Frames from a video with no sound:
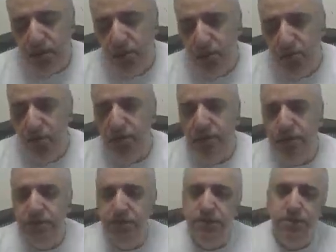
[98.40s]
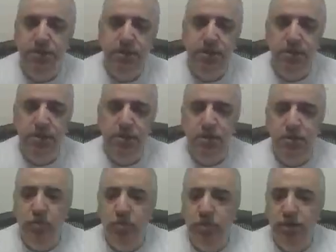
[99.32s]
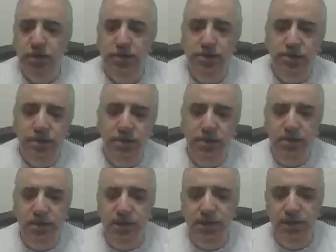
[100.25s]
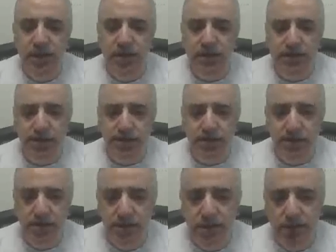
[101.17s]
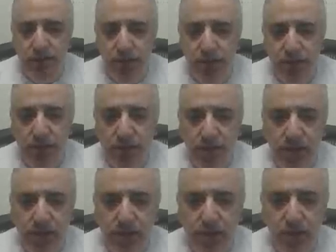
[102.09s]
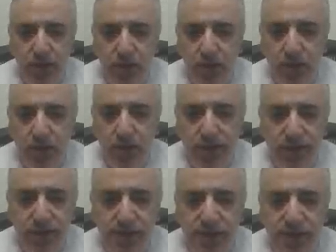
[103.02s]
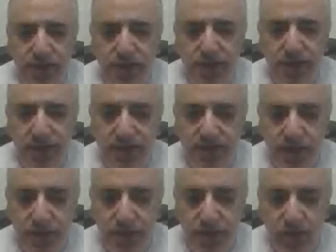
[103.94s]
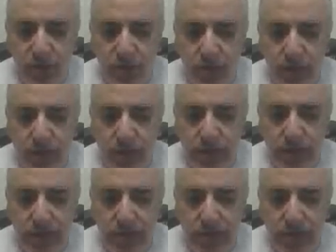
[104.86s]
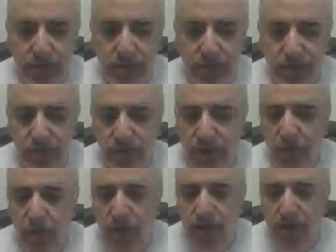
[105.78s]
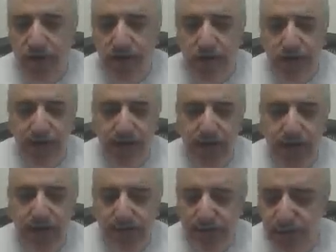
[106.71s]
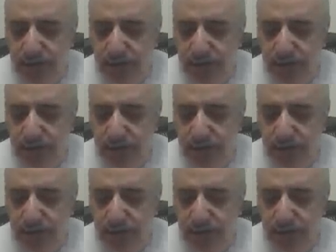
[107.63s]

we do the listing, and that's where you can see test dir1 and test dir2. Now we can create,